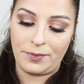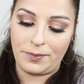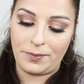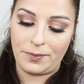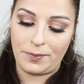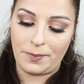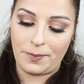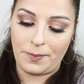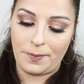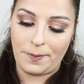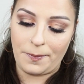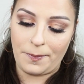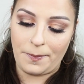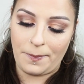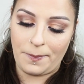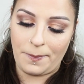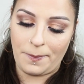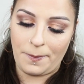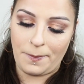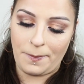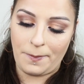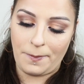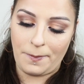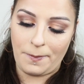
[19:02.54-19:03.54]

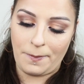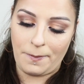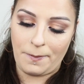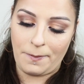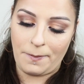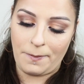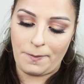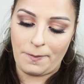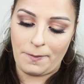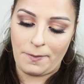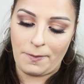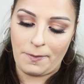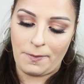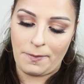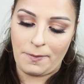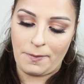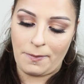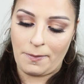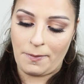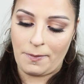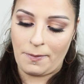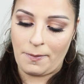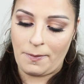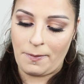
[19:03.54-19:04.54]

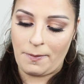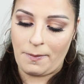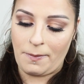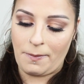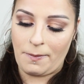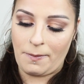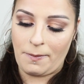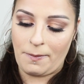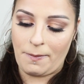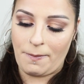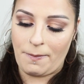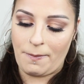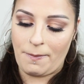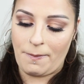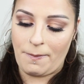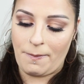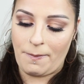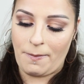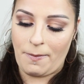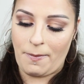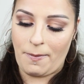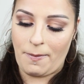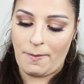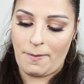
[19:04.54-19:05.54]

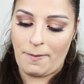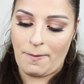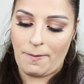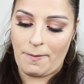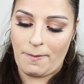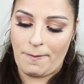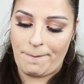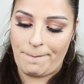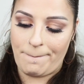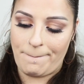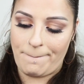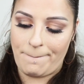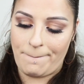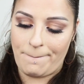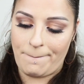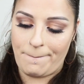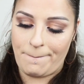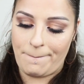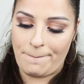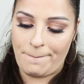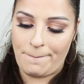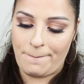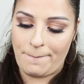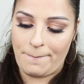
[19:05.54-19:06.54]

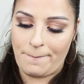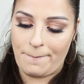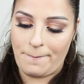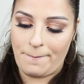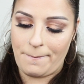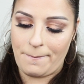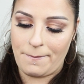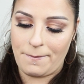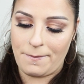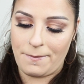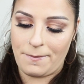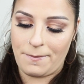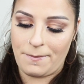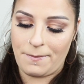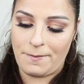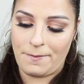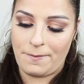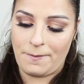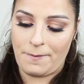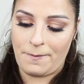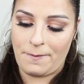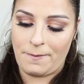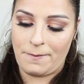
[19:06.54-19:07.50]
Nobody speaks.